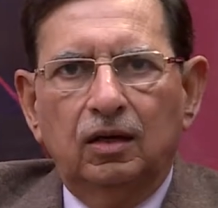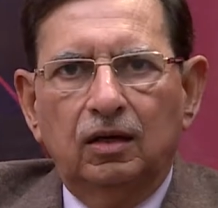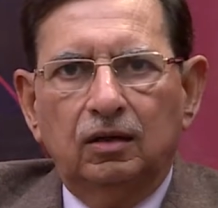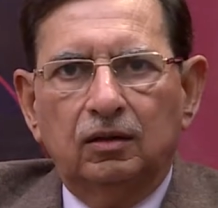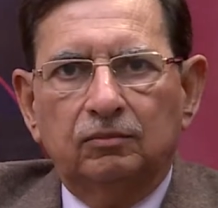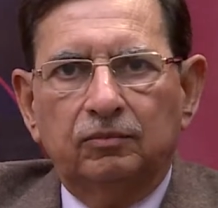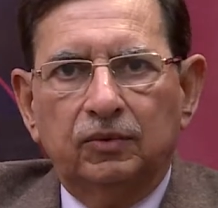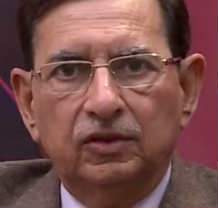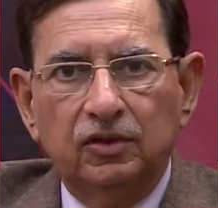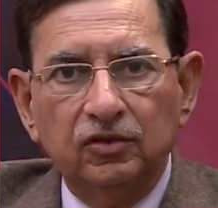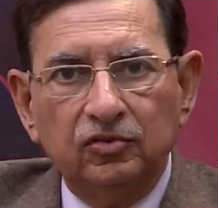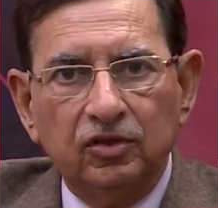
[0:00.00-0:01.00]
Uh,
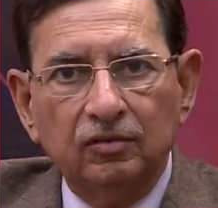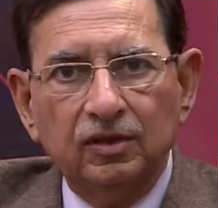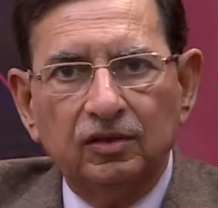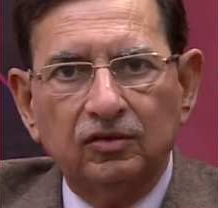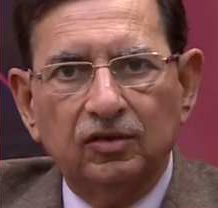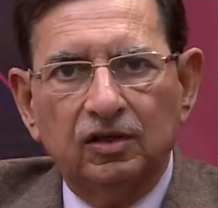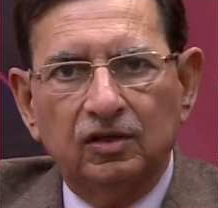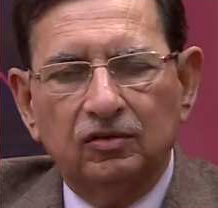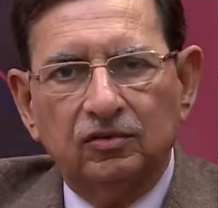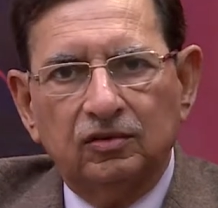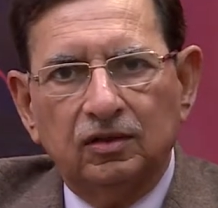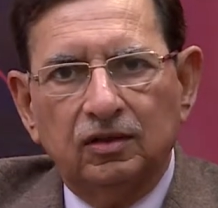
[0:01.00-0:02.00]
in the ischemic
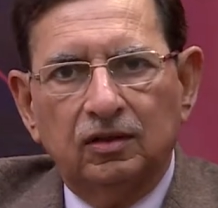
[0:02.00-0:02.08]
disease,